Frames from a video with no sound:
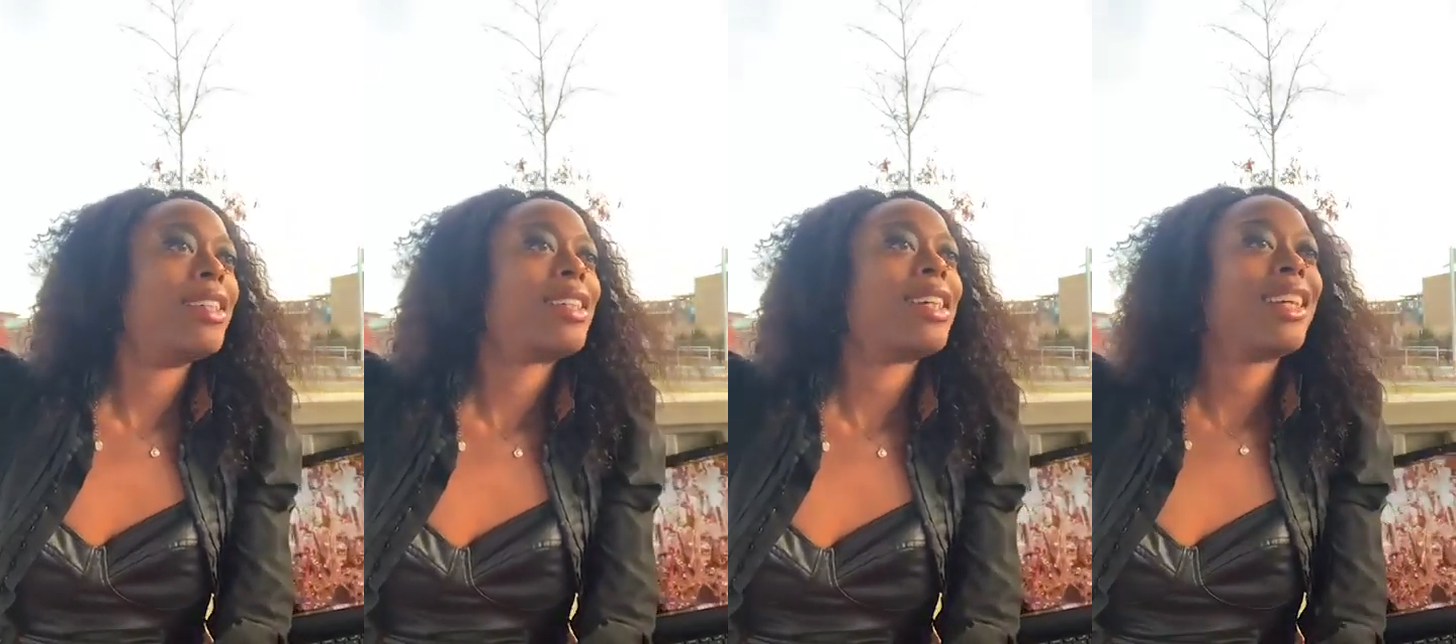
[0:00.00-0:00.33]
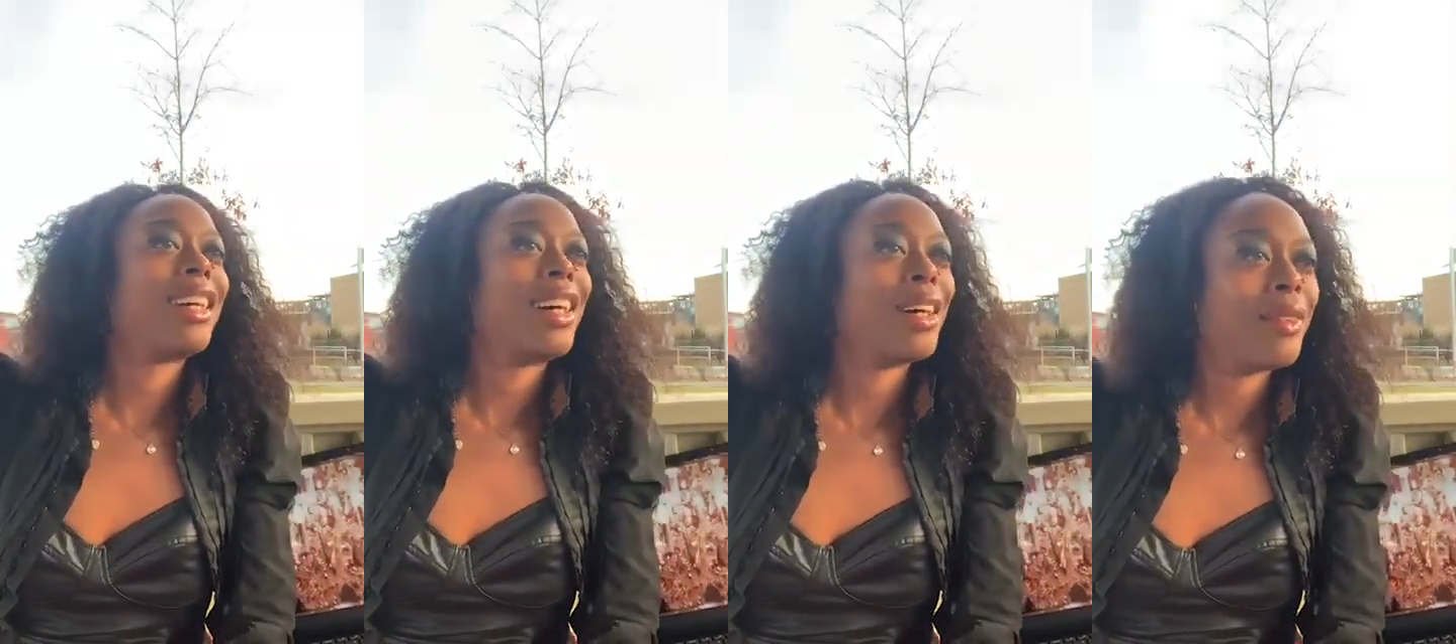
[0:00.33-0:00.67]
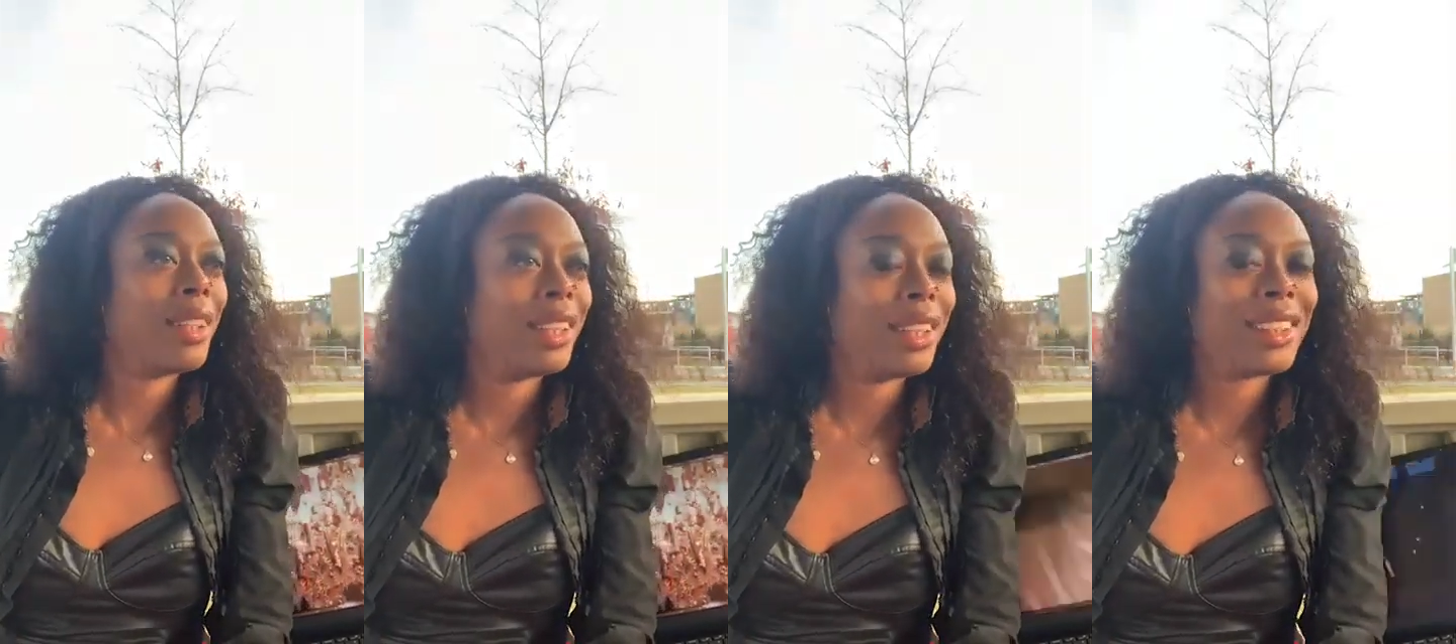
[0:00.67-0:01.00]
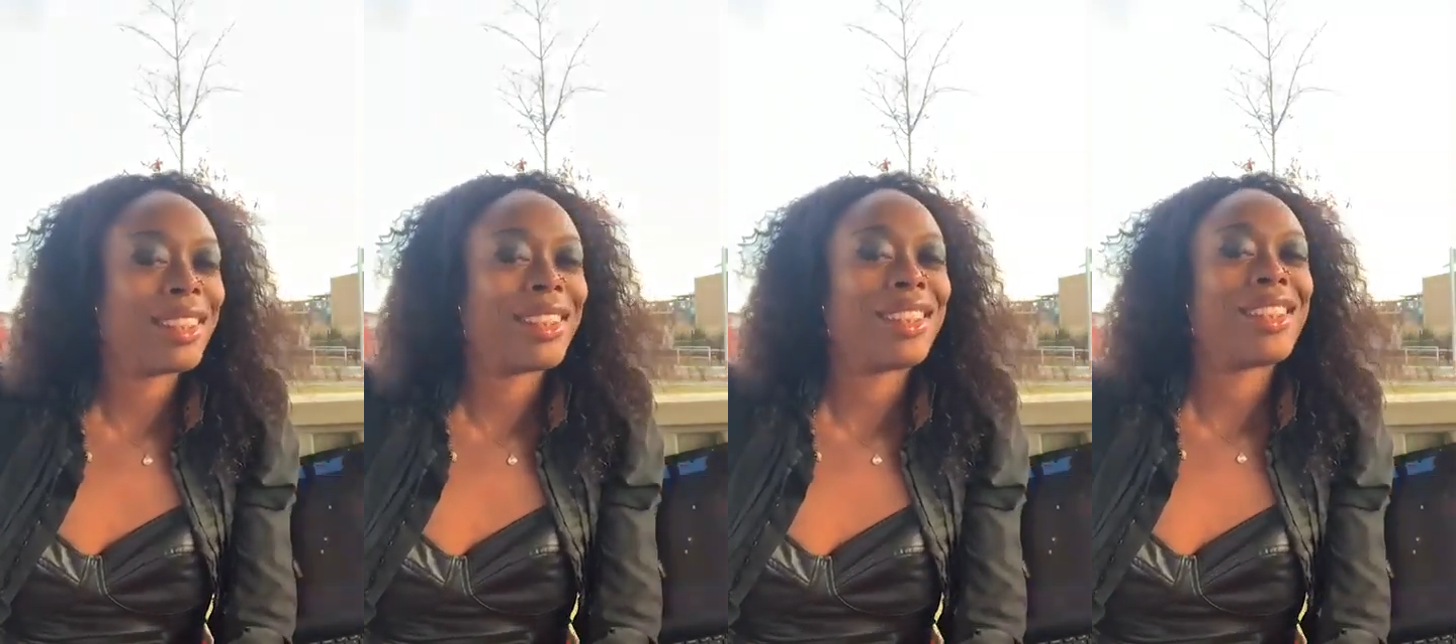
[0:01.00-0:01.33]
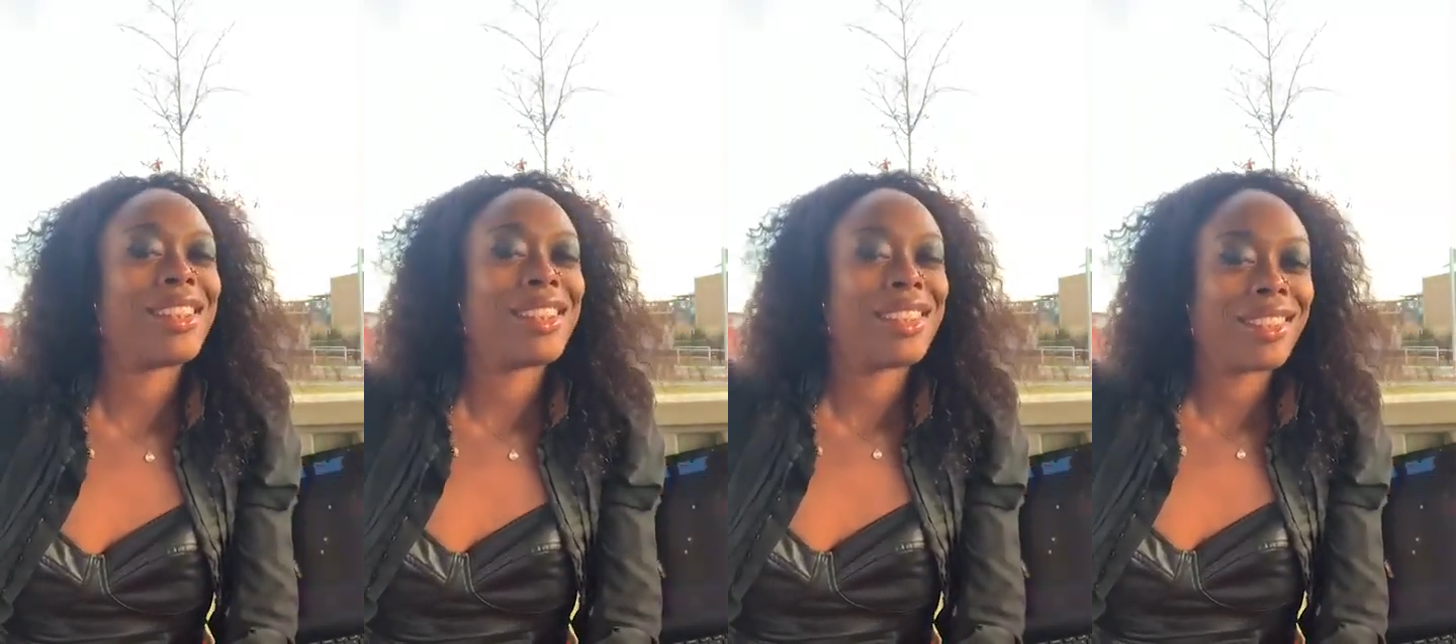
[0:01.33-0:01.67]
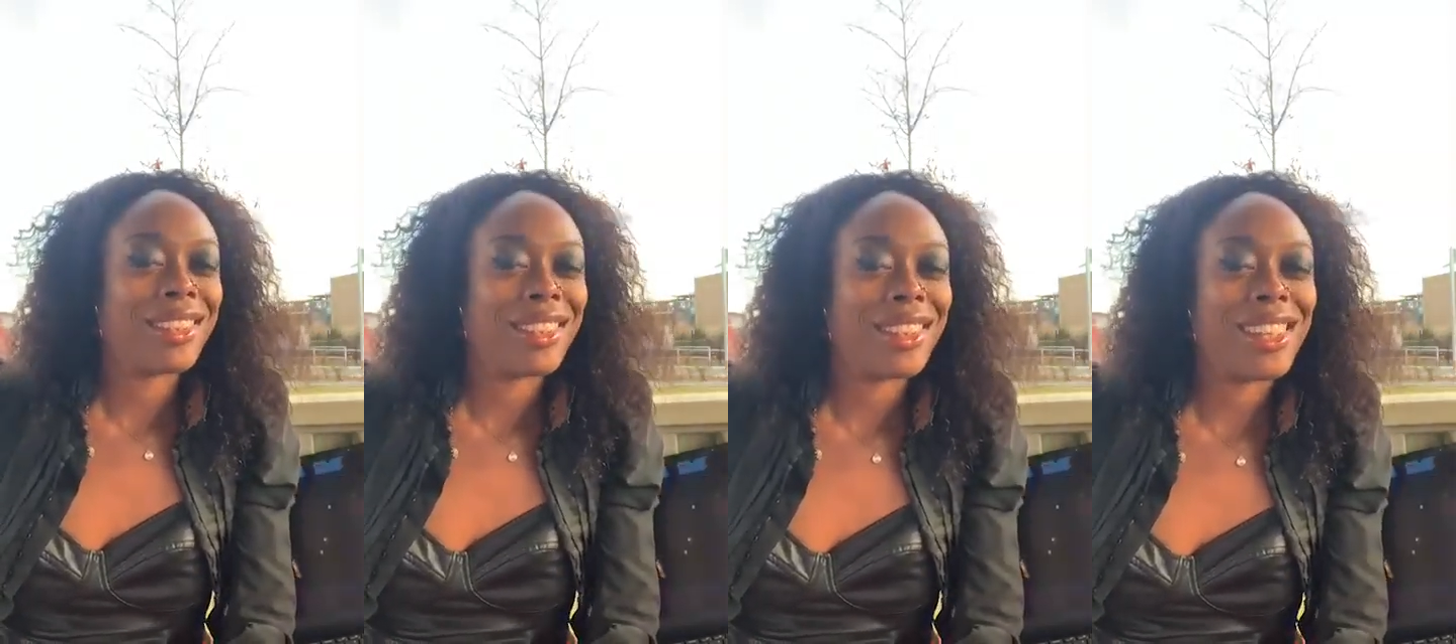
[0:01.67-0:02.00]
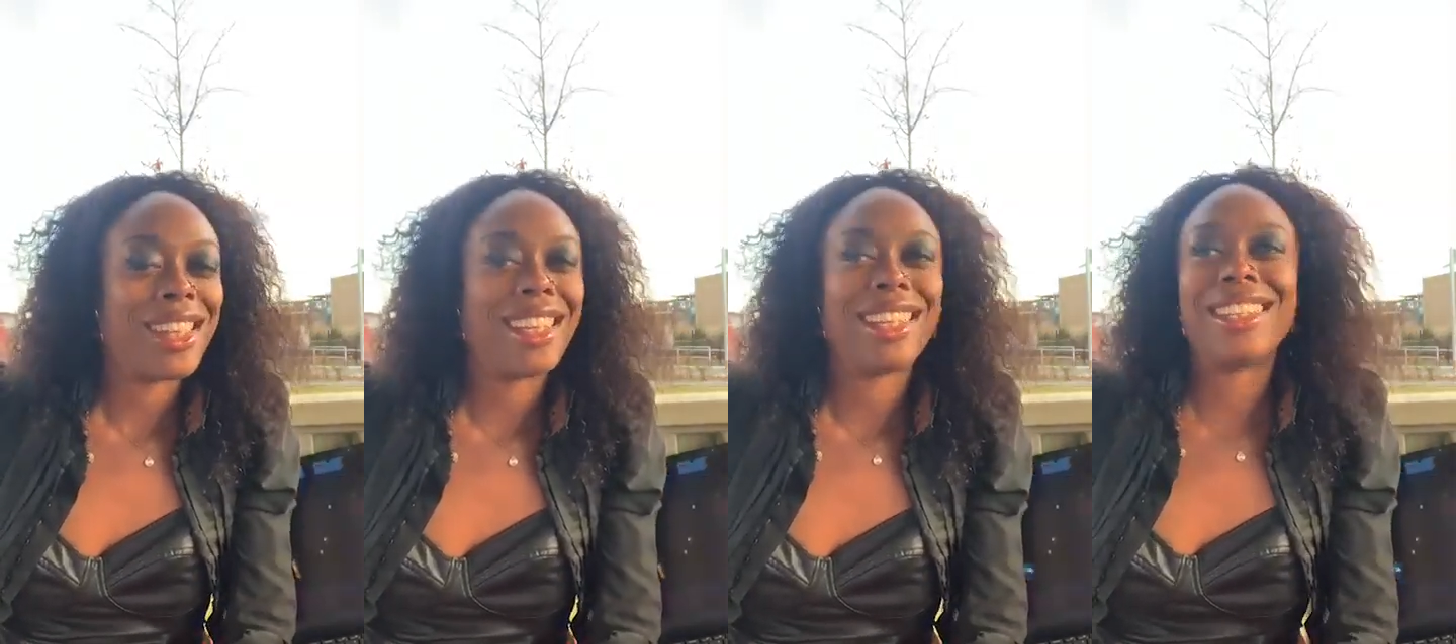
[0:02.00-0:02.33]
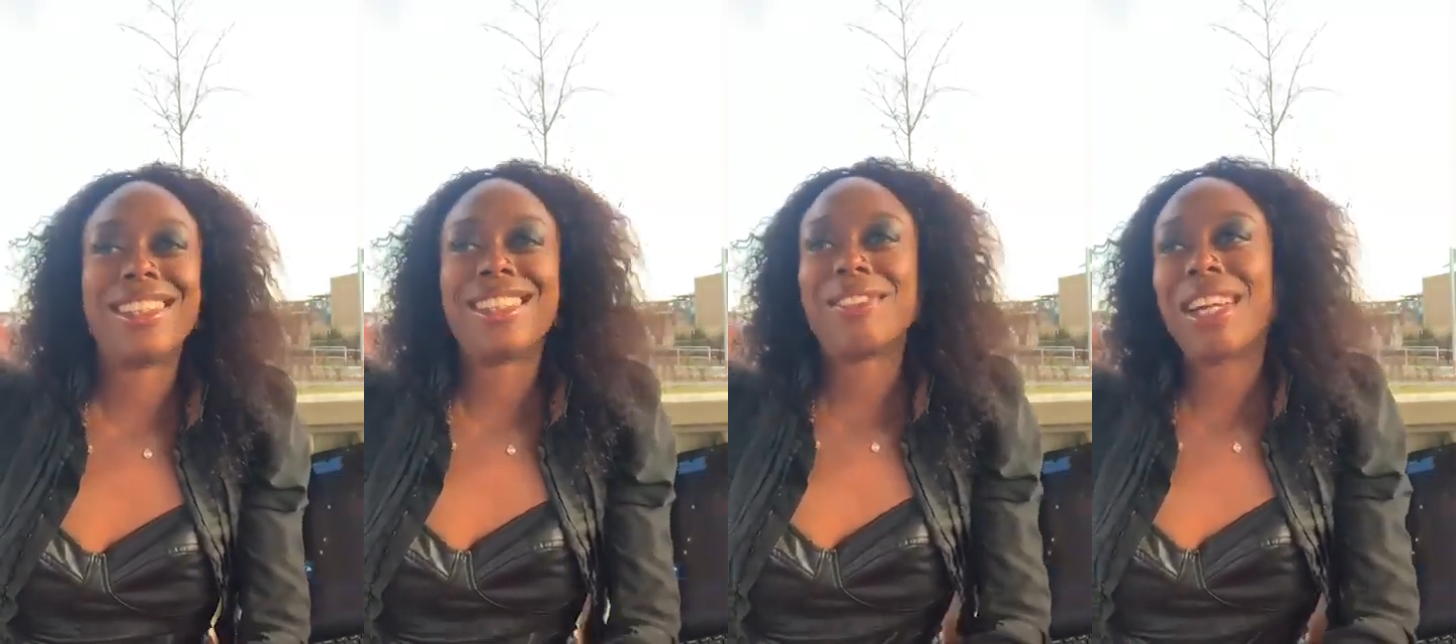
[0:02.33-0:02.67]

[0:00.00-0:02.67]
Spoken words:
is hitting on me, and